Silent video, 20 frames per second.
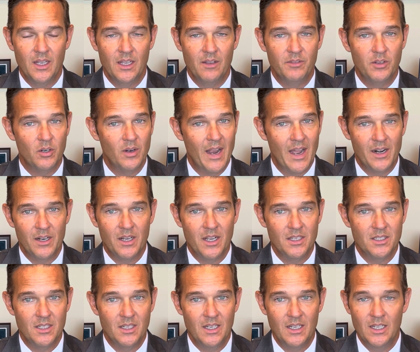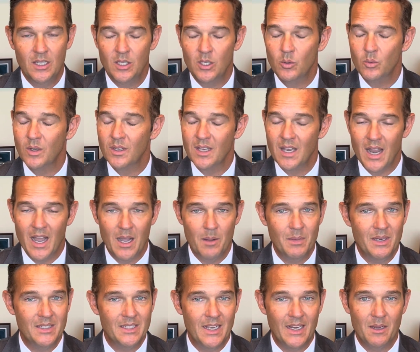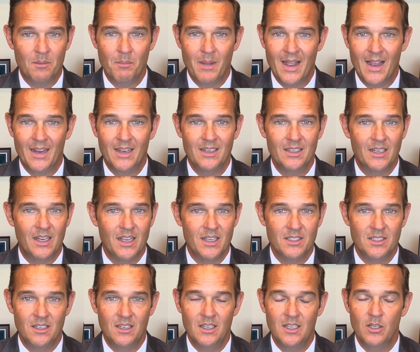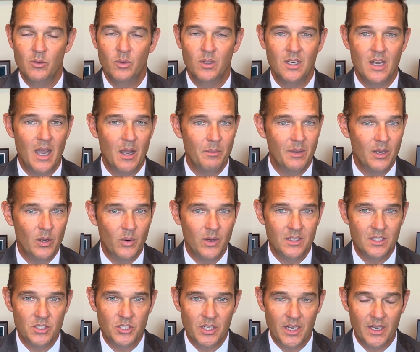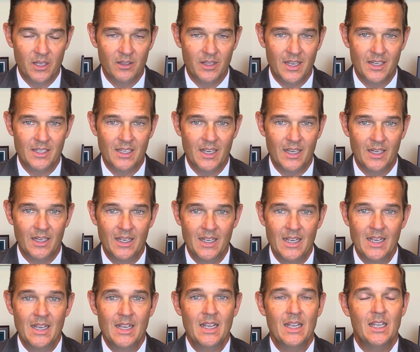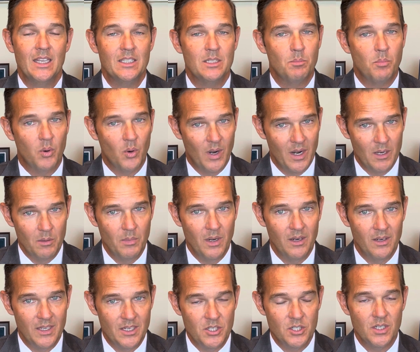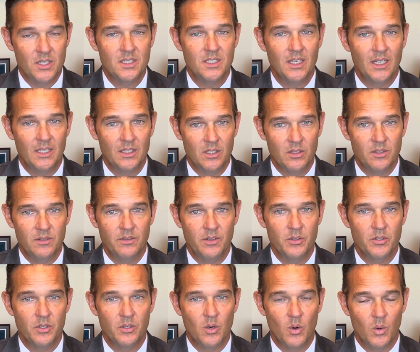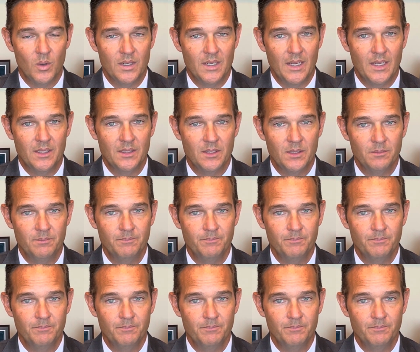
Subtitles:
If you're out of custody, you will not be taken back into custody. You will not be going to jail that day. It's primarily just to get those future court dates.